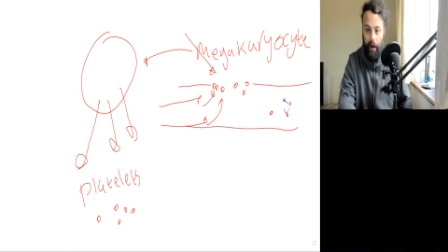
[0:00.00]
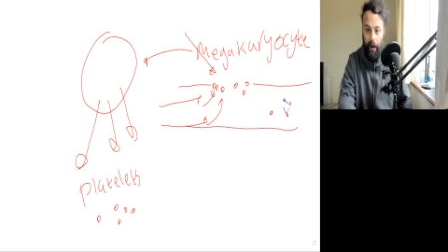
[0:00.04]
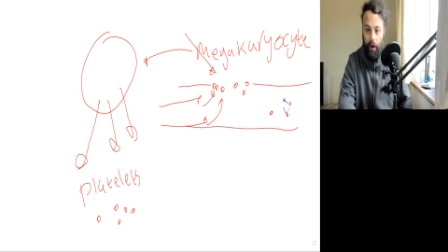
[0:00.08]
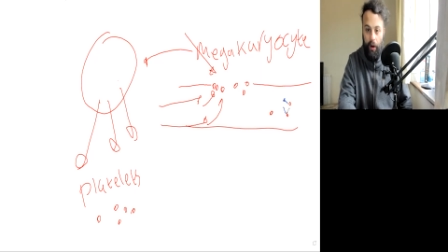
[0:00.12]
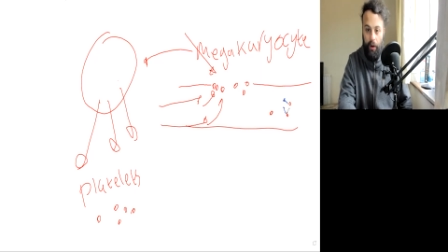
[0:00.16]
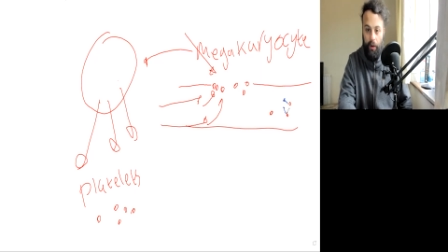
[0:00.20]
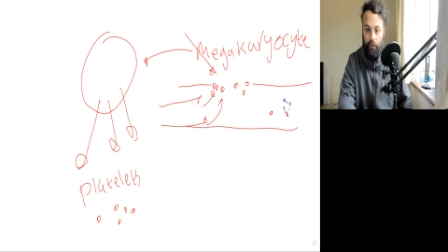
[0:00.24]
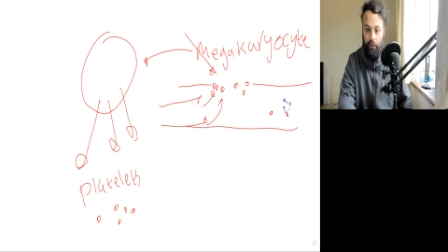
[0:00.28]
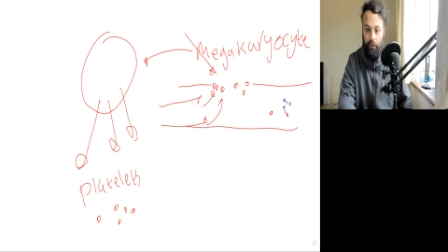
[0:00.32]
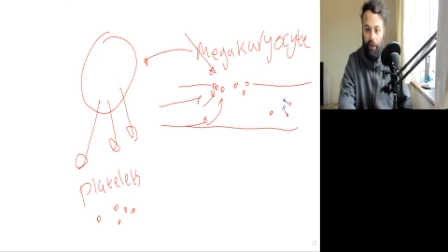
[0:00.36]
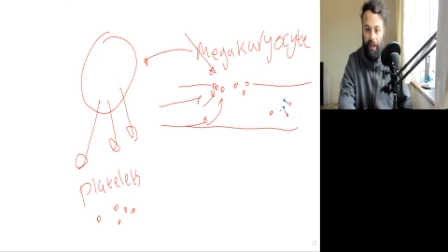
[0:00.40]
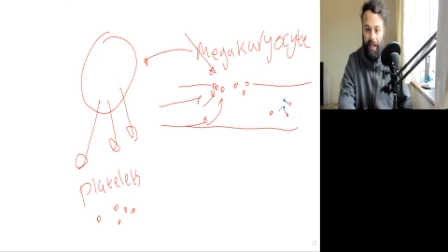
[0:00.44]

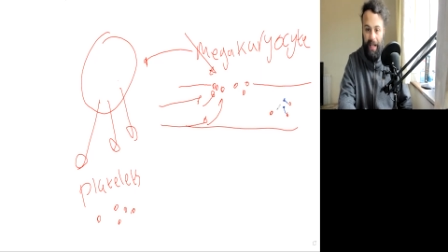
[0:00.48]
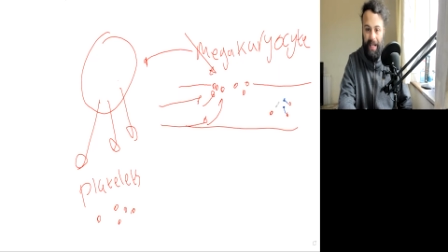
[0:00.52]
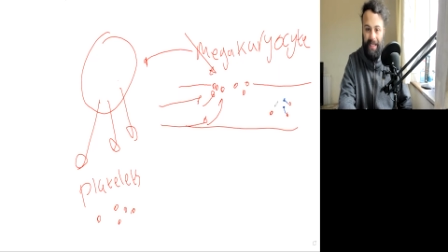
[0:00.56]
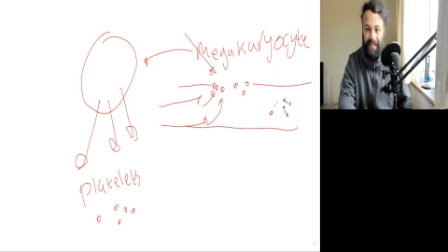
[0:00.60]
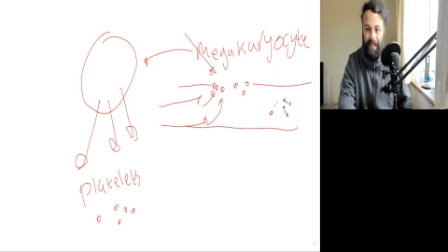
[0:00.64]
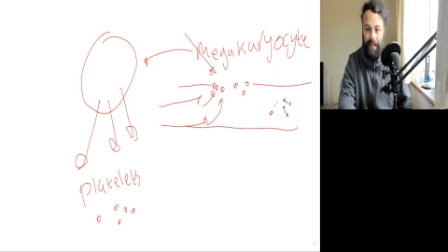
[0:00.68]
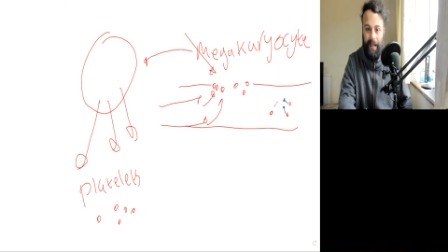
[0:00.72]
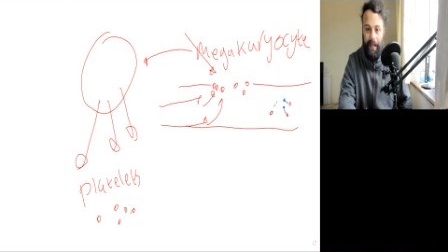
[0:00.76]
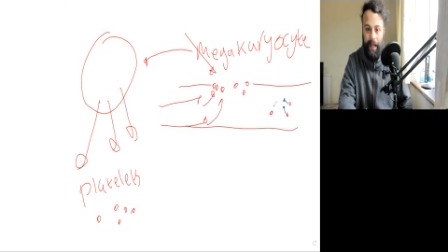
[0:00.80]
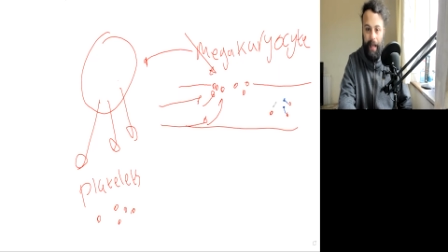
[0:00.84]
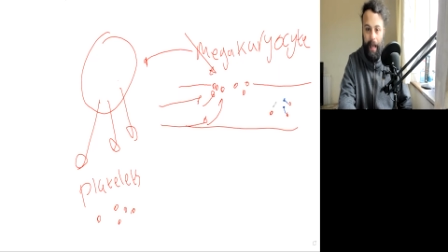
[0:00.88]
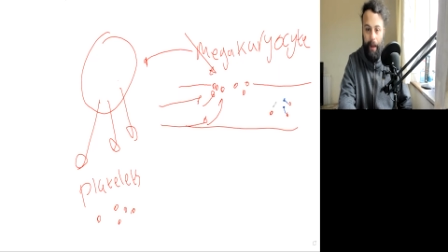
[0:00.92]
are
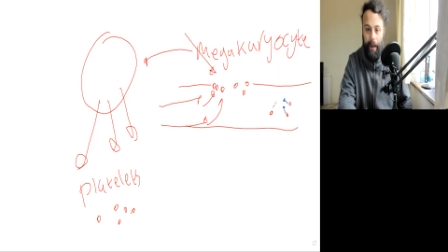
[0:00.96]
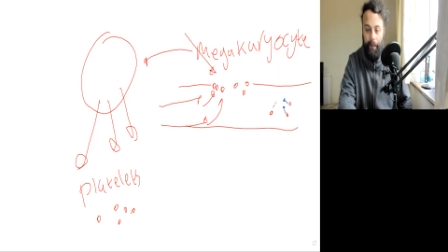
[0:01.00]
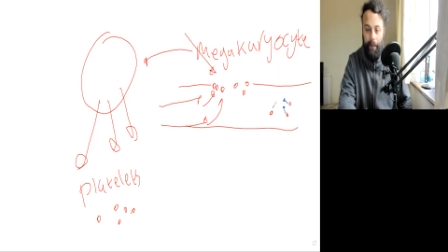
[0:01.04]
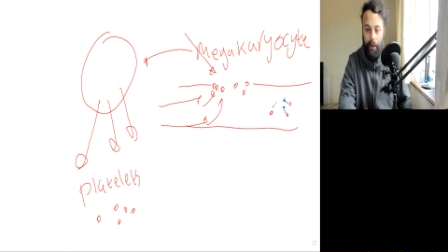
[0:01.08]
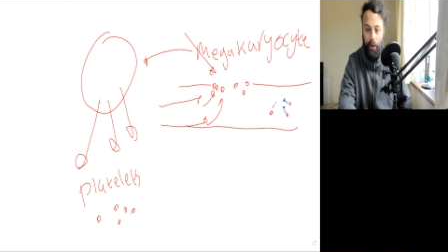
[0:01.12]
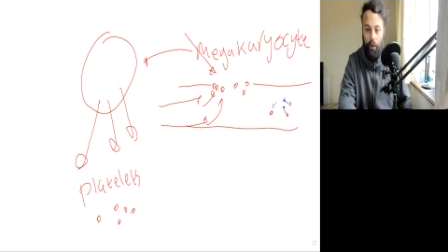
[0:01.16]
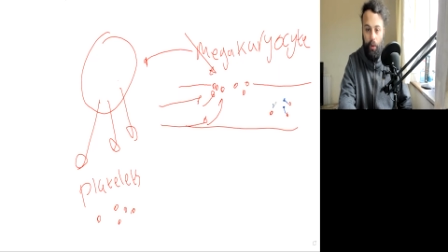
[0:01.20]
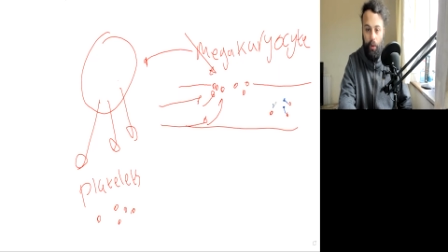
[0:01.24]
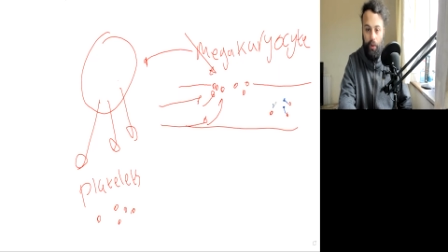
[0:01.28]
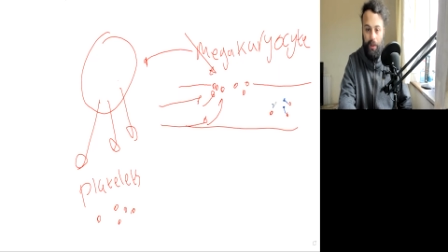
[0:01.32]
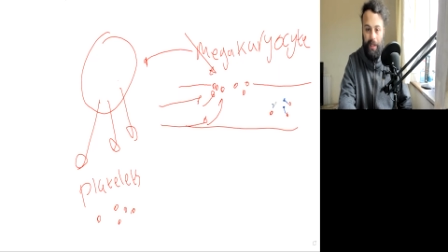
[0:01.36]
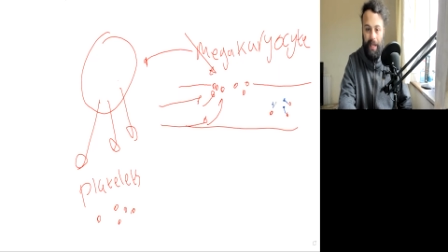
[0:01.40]
releasing
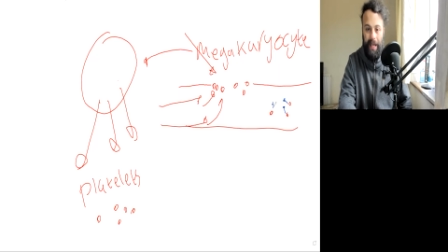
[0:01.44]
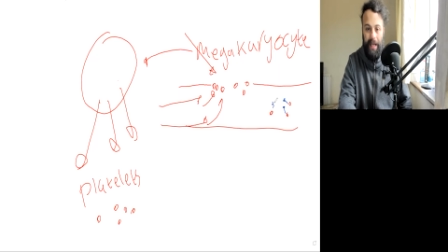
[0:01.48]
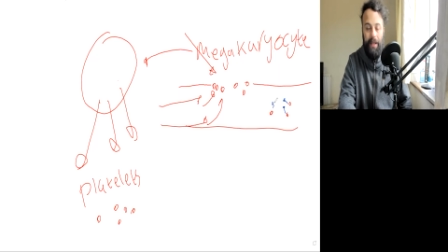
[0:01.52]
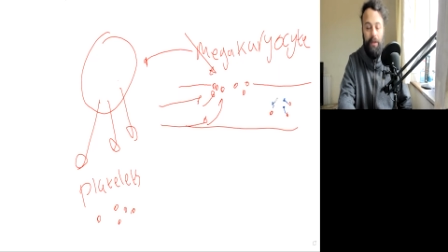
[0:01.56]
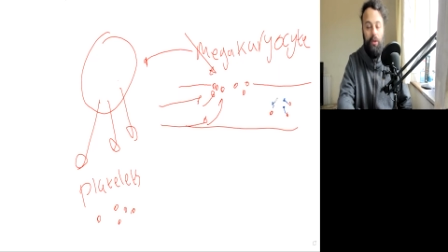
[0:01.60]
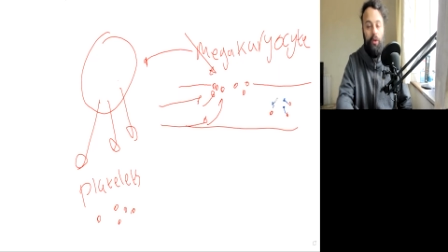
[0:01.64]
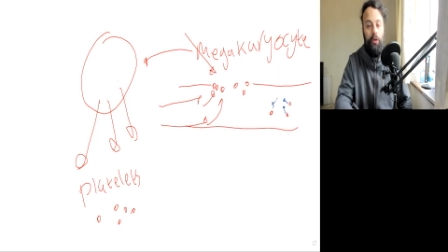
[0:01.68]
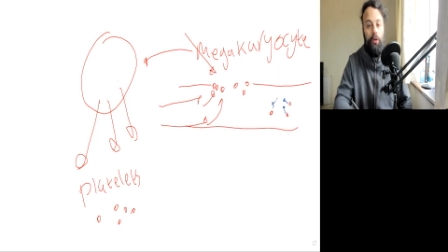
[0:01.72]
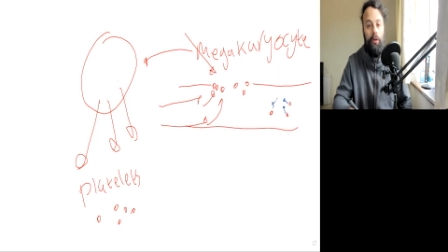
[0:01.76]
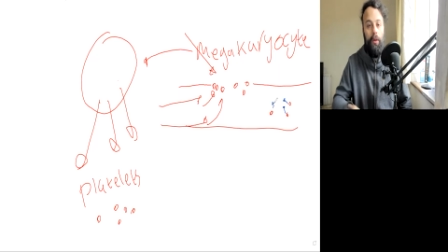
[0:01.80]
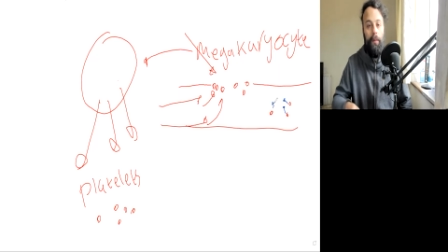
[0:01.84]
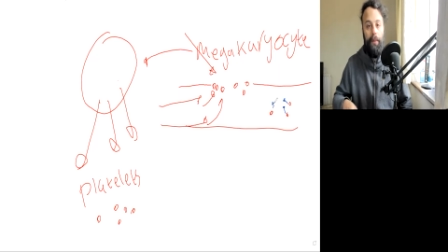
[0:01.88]
chemicals
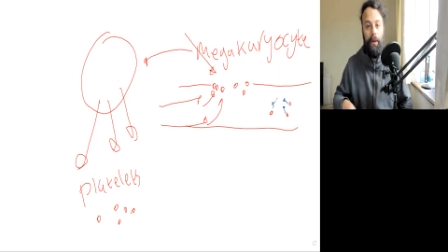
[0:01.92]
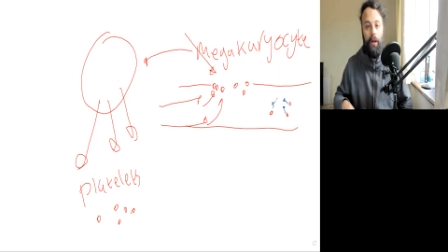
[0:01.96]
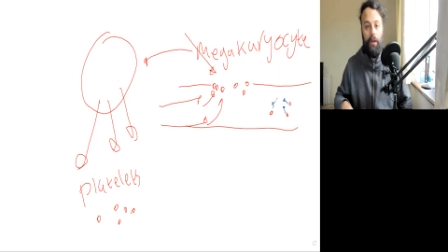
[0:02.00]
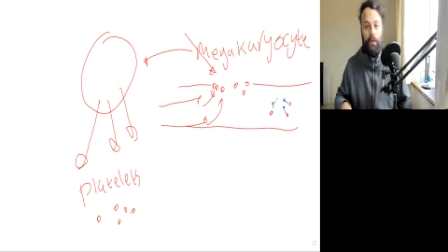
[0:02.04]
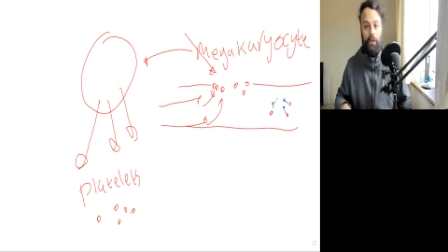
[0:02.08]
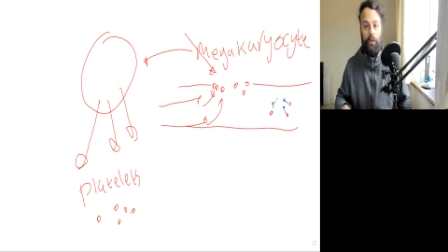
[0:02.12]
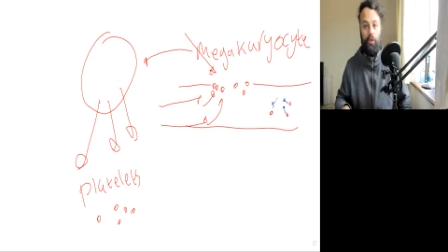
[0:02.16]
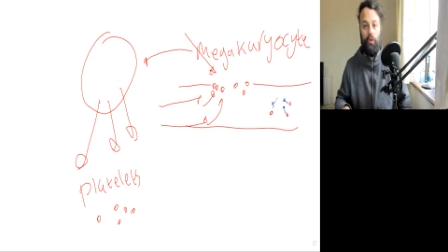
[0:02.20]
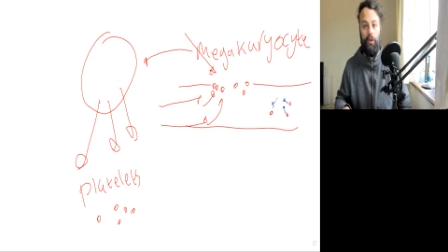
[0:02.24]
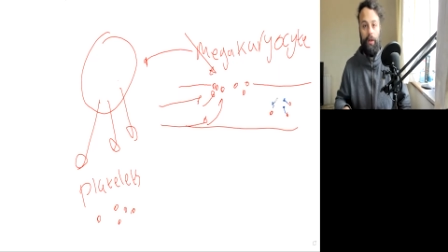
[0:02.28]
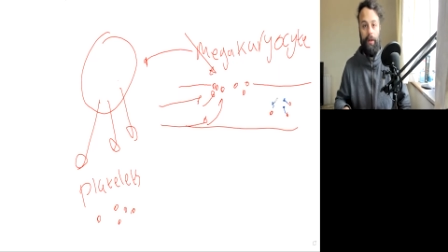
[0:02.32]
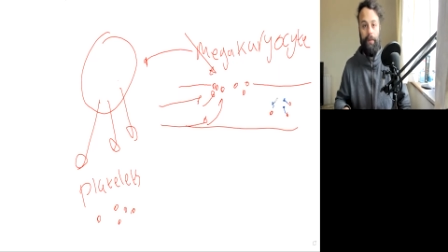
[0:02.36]
into the
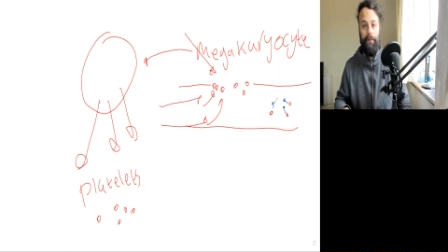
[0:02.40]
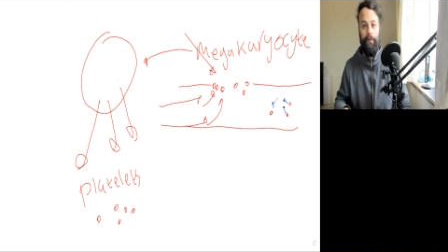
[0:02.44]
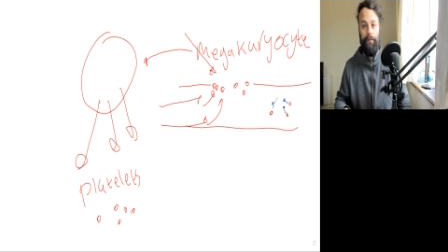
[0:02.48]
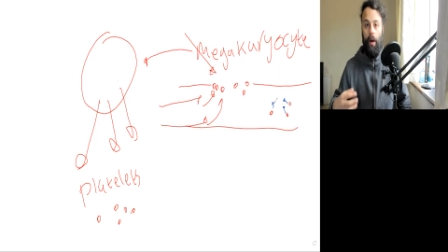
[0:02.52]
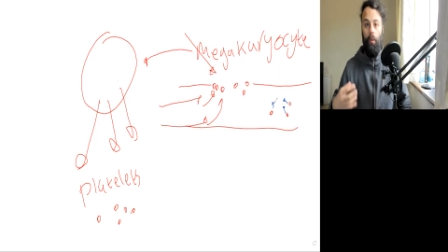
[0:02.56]
bloodstream.